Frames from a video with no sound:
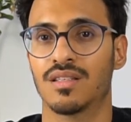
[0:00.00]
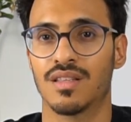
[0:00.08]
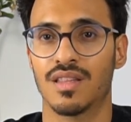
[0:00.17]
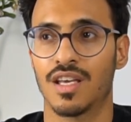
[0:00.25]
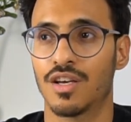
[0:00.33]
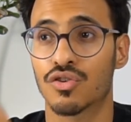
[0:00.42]

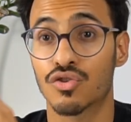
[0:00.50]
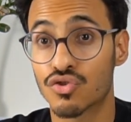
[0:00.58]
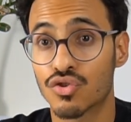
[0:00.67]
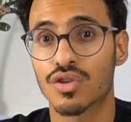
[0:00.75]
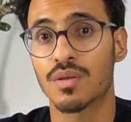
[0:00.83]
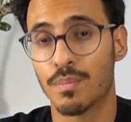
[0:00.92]
they
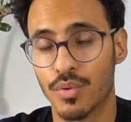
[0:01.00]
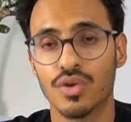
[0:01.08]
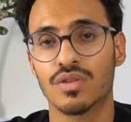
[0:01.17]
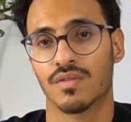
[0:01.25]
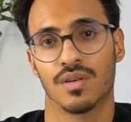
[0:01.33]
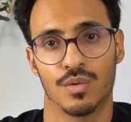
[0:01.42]
understood the
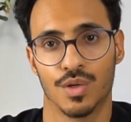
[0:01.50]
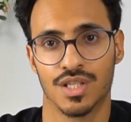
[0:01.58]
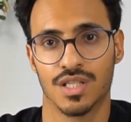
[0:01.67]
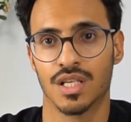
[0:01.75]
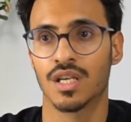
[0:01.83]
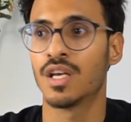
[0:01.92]
point of the
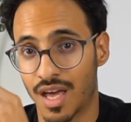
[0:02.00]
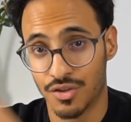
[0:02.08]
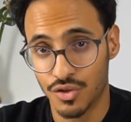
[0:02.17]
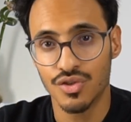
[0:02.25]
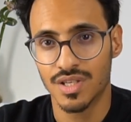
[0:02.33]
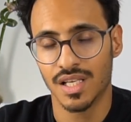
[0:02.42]
question. And
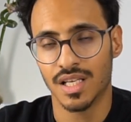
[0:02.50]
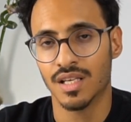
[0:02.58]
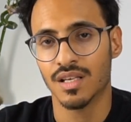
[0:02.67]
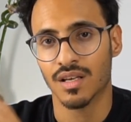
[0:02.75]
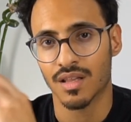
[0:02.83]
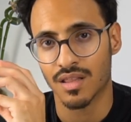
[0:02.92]

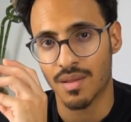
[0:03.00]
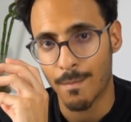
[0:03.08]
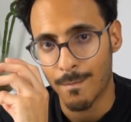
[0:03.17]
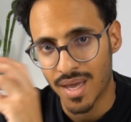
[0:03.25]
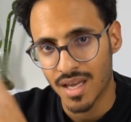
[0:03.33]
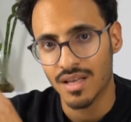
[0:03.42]
usually the
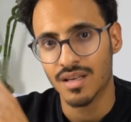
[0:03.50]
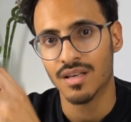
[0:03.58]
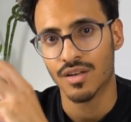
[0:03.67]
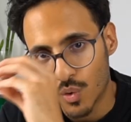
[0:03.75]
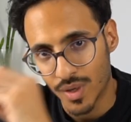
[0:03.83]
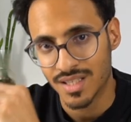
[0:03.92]
main
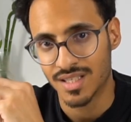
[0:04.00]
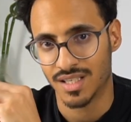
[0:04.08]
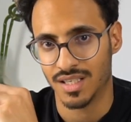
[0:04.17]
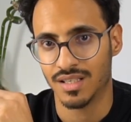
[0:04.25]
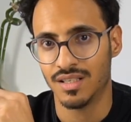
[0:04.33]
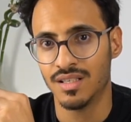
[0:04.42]

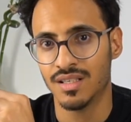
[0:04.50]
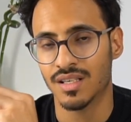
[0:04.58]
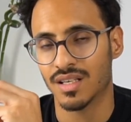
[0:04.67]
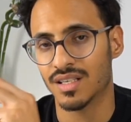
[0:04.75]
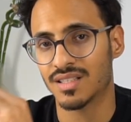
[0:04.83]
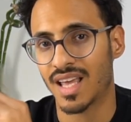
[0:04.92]
question
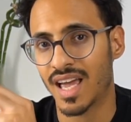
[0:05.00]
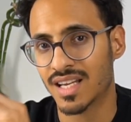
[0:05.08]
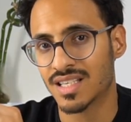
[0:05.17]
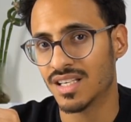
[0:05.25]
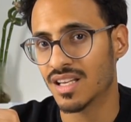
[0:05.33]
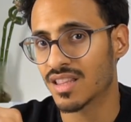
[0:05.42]
is
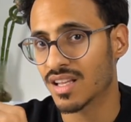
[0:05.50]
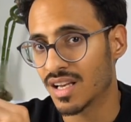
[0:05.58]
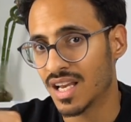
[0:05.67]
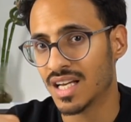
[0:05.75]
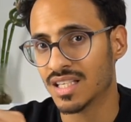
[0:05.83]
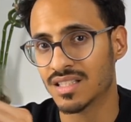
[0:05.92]
actually the
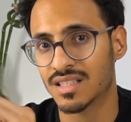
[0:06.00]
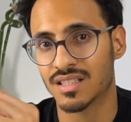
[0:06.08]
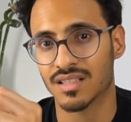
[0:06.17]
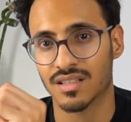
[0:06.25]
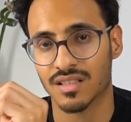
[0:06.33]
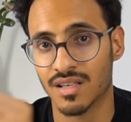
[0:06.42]
last
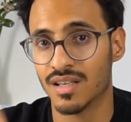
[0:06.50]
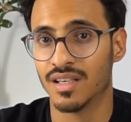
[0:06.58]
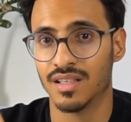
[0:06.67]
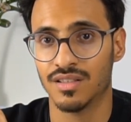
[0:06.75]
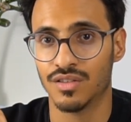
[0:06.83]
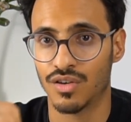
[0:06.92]

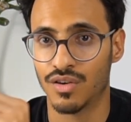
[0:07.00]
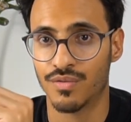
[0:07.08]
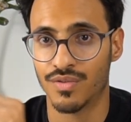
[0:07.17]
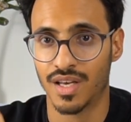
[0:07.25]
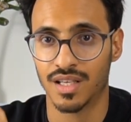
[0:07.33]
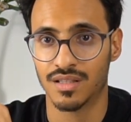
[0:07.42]
line of
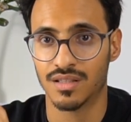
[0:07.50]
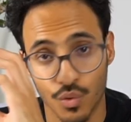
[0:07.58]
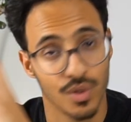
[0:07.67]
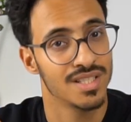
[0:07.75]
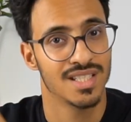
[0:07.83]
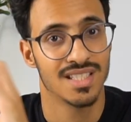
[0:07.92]
that
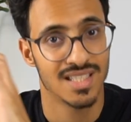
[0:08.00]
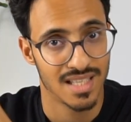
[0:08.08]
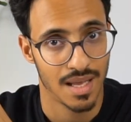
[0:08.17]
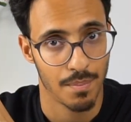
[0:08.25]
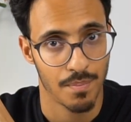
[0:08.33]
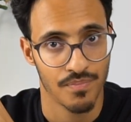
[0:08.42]
question
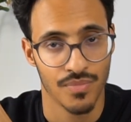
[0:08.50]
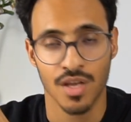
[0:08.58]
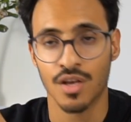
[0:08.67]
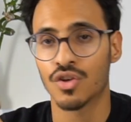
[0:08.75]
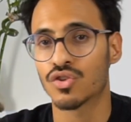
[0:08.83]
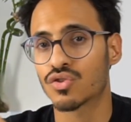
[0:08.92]
stem.
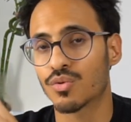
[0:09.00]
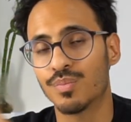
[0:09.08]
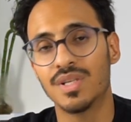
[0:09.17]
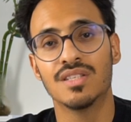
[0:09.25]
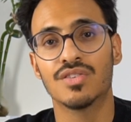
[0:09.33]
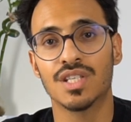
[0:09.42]
So
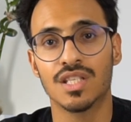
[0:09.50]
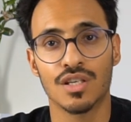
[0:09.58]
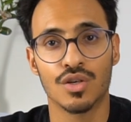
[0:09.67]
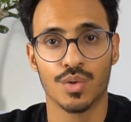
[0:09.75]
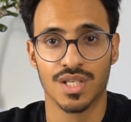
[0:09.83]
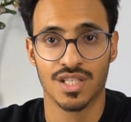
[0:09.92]
please read the
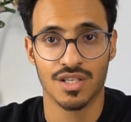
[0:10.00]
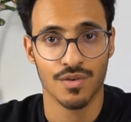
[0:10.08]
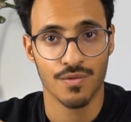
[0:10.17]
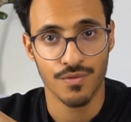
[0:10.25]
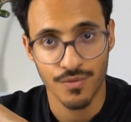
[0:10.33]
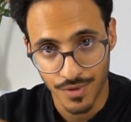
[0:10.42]
question
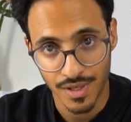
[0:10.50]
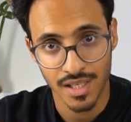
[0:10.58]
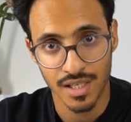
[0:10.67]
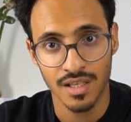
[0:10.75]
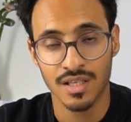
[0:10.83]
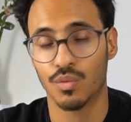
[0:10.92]

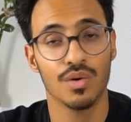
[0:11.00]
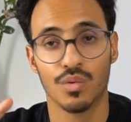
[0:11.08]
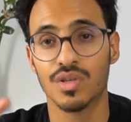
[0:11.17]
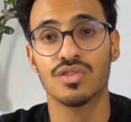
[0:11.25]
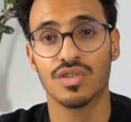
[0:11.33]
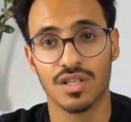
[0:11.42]
fully.
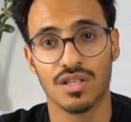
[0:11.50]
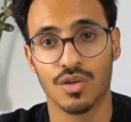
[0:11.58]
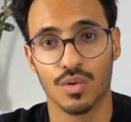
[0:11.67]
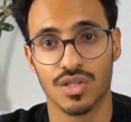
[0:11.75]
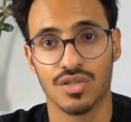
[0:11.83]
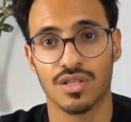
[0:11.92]
Once you read the
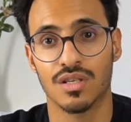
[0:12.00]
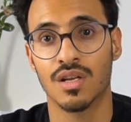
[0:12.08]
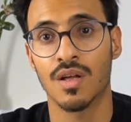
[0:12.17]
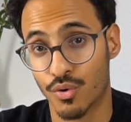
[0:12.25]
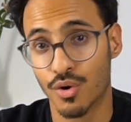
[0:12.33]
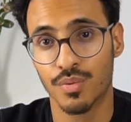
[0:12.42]
question
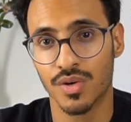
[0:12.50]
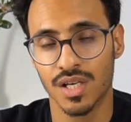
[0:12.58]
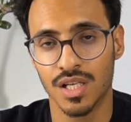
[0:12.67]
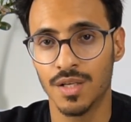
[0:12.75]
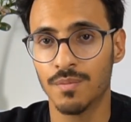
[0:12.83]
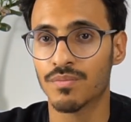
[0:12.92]

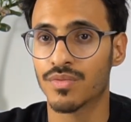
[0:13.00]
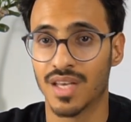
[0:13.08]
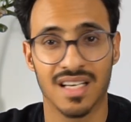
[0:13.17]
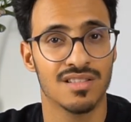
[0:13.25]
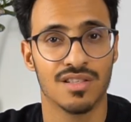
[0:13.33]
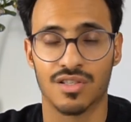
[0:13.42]
properly, the
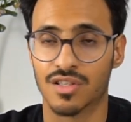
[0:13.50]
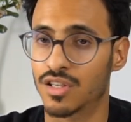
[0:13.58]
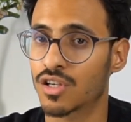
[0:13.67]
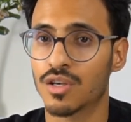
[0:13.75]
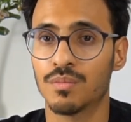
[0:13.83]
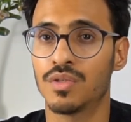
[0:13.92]
answer is going
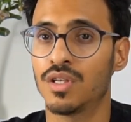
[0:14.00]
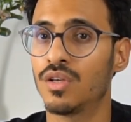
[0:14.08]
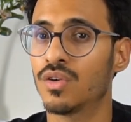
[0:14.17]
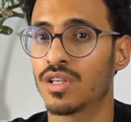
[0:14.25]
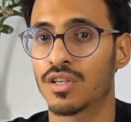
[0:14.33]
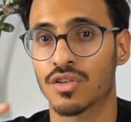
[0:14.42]
to come to you
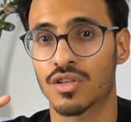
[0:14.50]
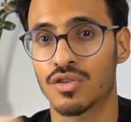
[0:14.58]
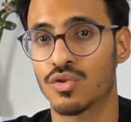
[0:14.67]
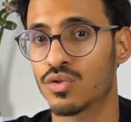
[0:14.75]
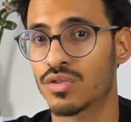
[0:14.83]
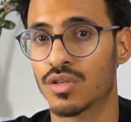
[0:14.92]
and you're going to
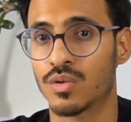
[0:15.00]
choose